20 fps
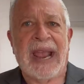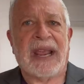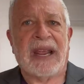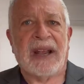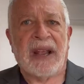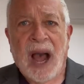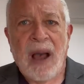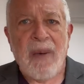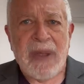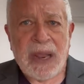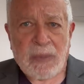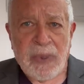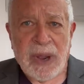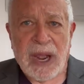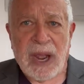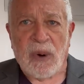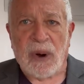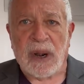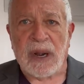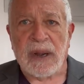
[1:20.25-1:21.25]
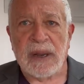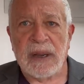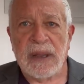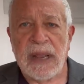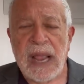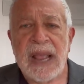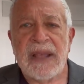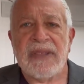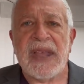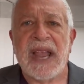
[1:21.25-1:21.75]
economic power,
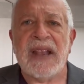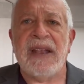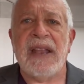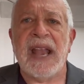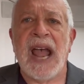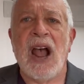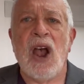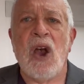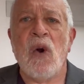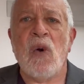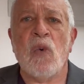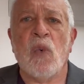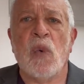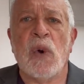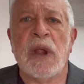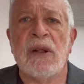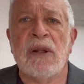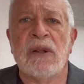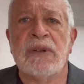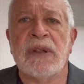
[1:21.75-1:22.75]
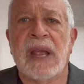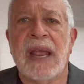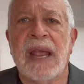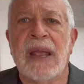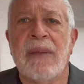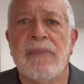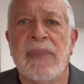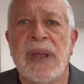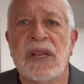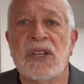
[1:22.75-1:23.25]
they now wield
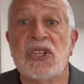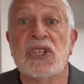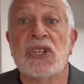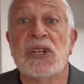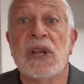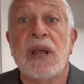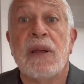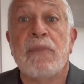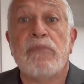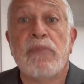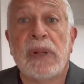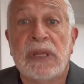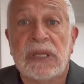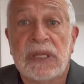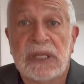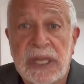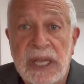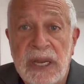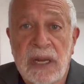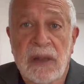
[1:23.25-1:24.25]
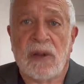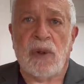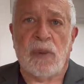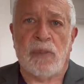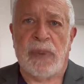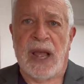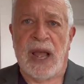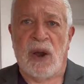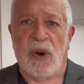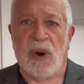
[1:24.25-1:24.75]
immense political
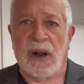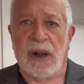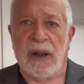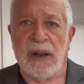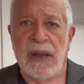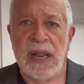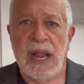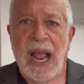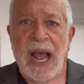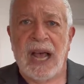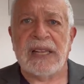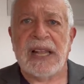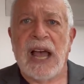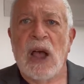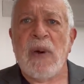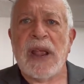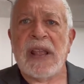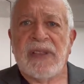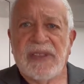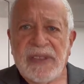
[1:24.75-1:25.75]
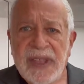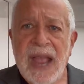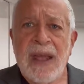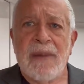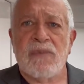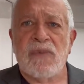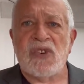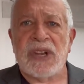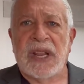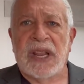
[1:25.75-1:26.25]
power, allowing
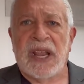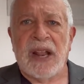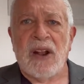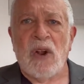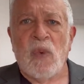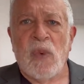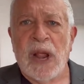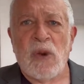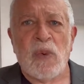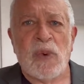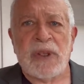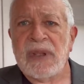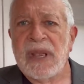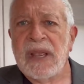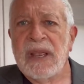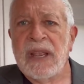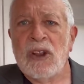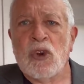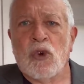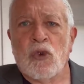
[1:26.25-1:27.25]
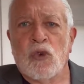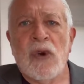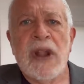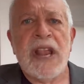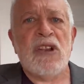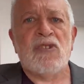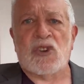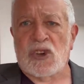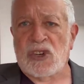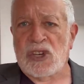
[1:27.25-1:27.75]
them to get away with
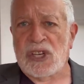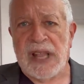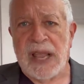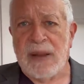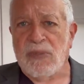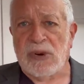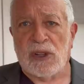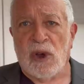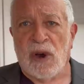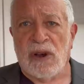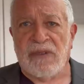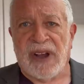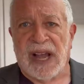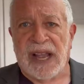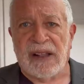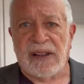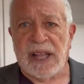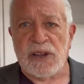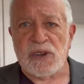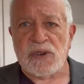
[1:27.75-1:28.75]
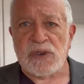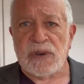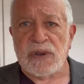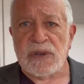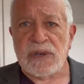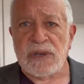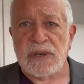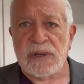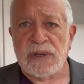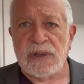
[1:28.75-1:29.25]
egregious labor law
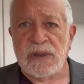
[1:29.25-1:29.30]
violations.